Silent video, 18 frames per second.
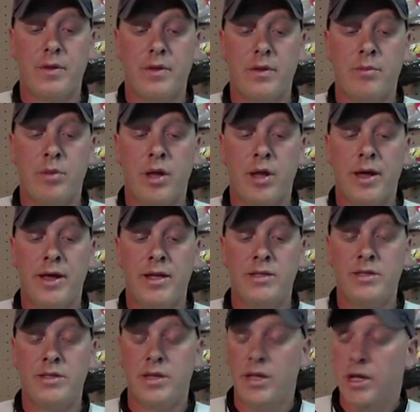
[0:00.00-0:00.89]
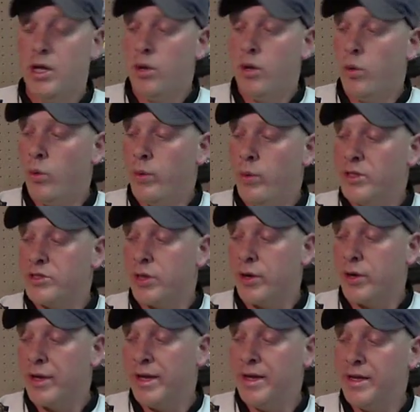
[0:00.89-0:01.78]
blades. When we
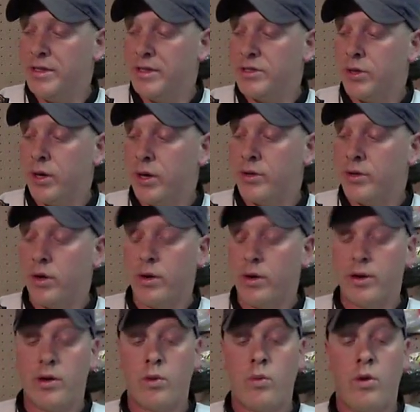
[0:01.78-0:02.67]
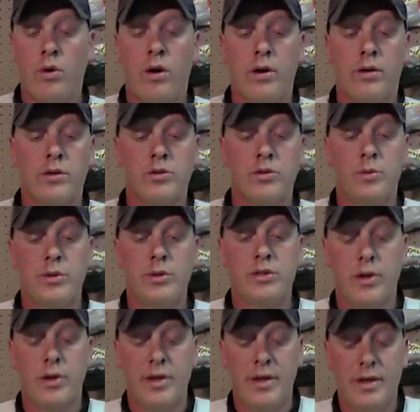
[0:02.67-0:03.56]
start getting into our darker waters, when we
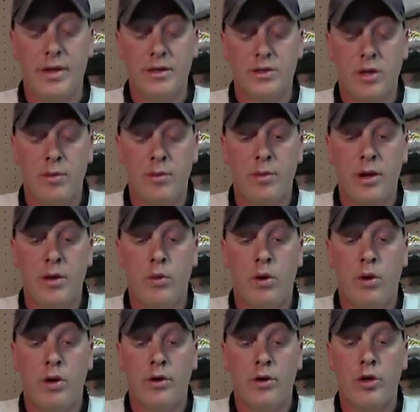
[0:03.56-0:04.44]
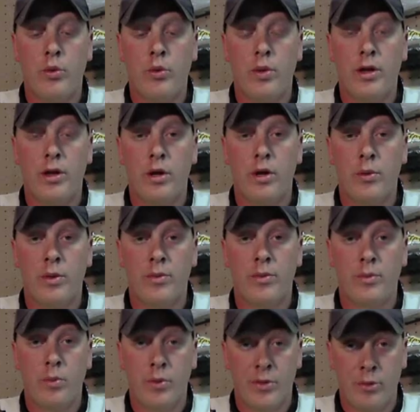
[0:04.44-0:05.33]
start getting into our muddy water, you want to go
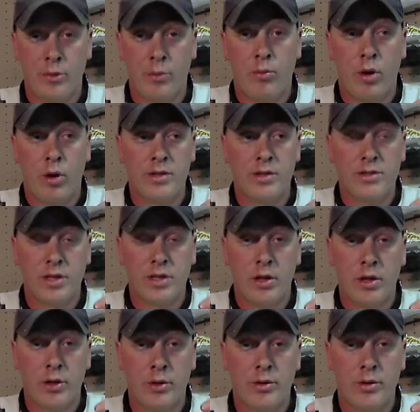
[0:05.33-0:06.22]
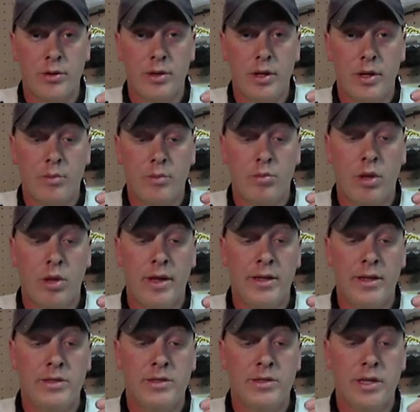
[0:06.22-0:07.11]
with your bronze colored
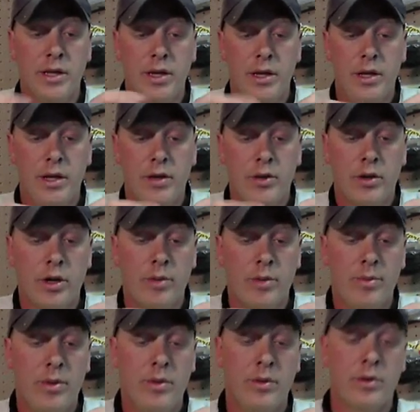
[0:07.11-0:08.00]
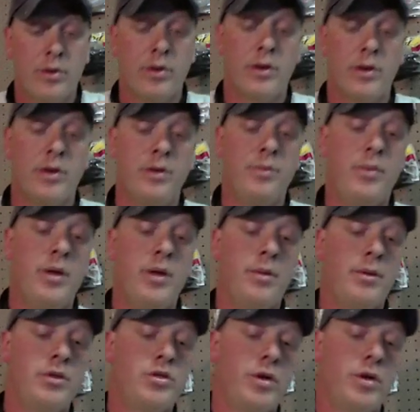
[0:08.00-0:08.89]
blades. You're gonna be
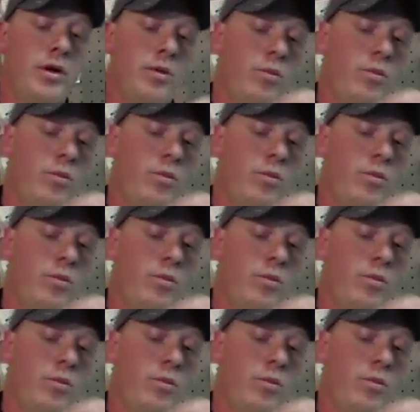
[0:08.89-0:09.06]
able to trigger